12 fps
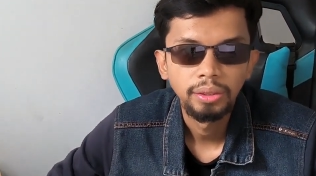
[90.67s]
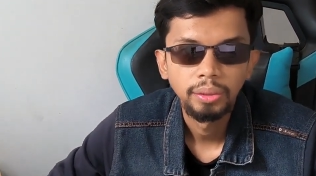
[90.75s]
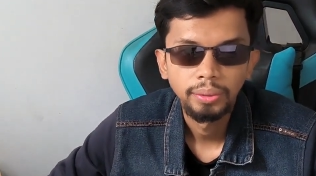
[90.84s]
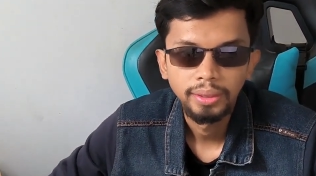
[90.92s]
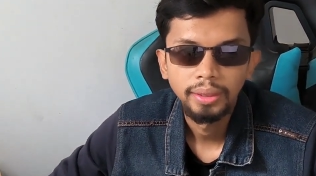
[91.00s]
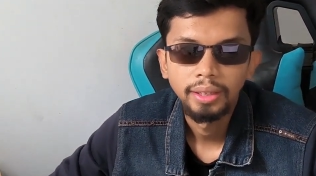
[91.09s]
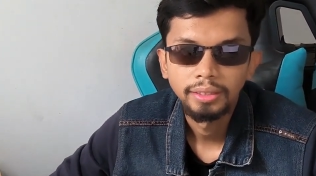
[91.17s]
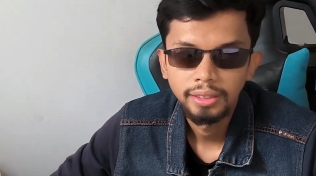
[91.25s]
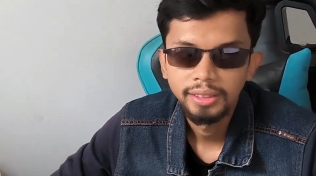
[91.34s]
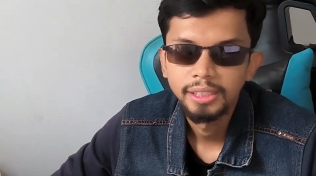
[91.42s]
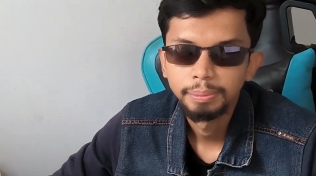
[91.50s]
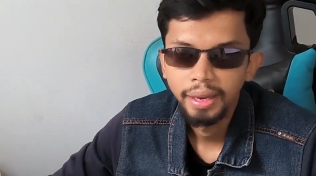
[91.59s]
through the
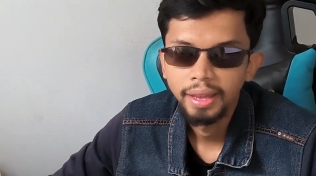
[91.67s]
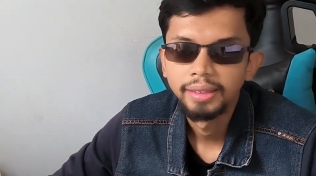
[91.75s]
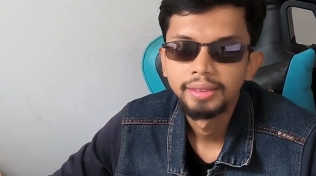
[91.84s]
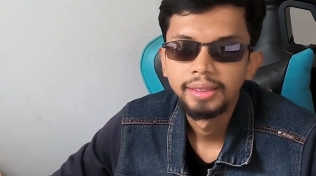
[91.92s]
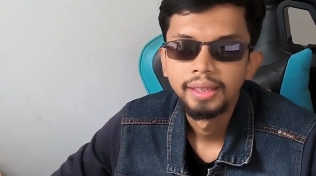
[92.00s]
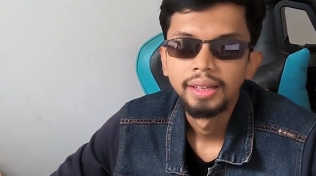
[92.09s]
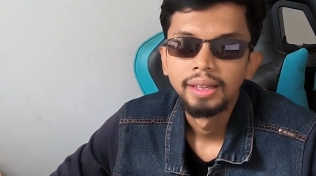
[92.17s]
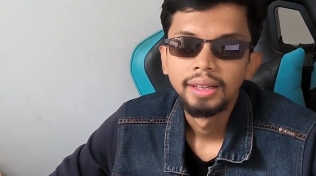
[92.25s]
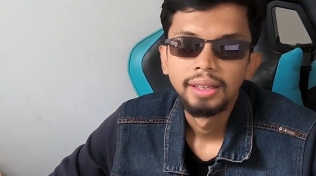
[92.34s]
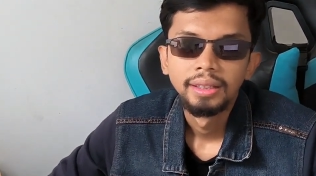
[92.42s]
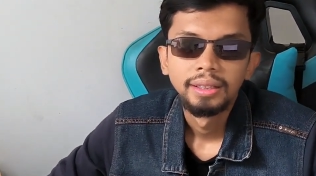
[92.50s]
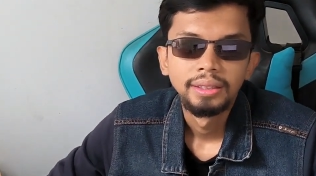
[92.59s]
cluster display.
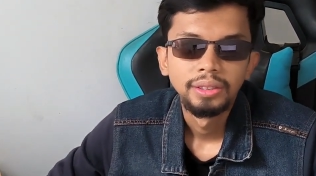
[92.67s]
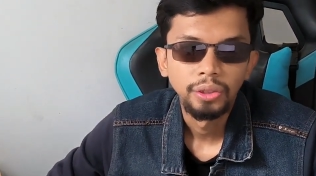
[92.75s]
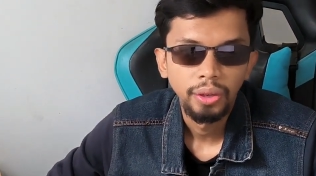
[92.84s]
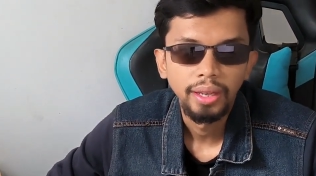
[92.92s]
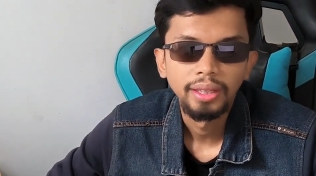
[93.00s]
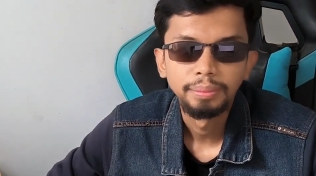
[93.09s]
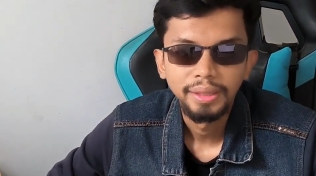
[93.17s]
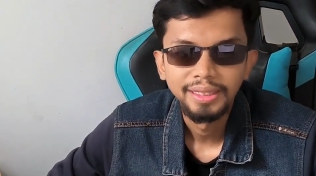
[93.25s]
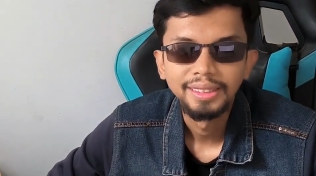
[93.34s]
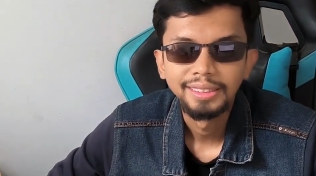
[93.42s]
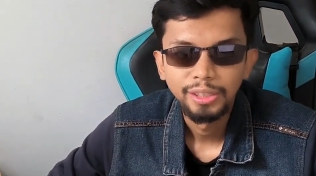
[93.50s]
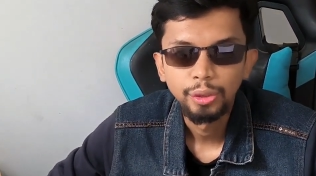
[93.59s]
So let me
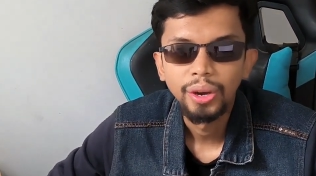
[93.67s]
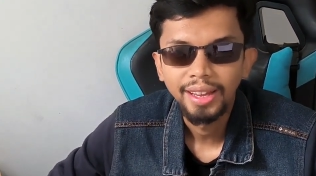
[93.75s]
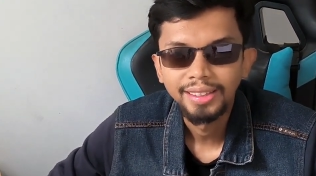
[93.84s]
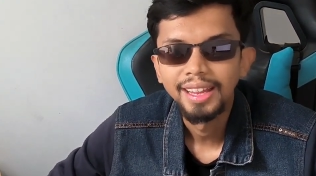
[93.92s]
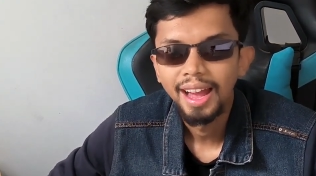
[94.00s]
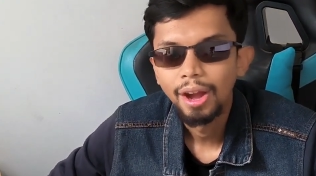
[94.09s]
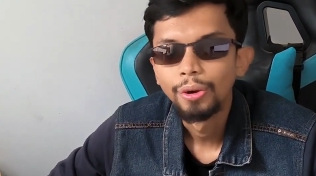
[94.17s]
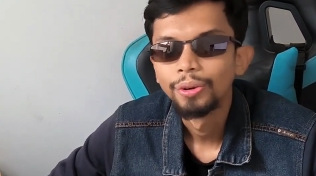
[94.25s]
teach you right now.